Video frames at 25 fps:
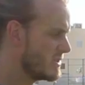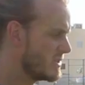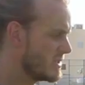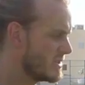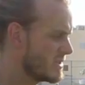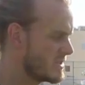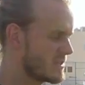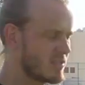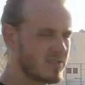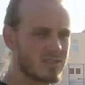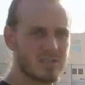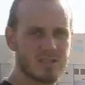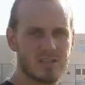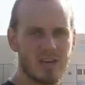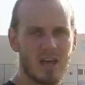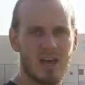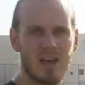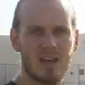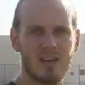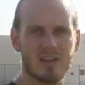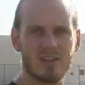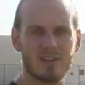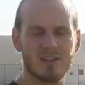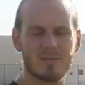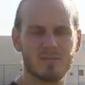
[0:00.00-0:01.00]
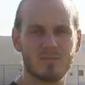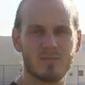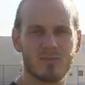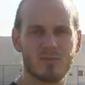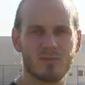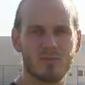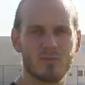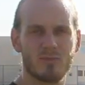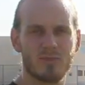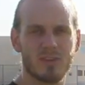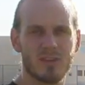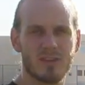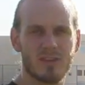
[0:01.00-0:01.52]
is just slaloming him
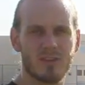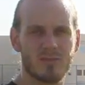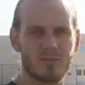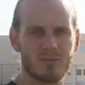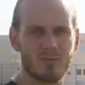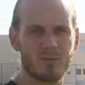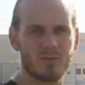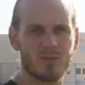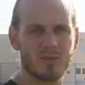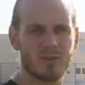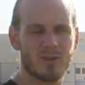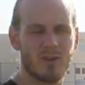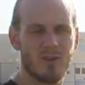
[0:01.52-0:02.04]
through the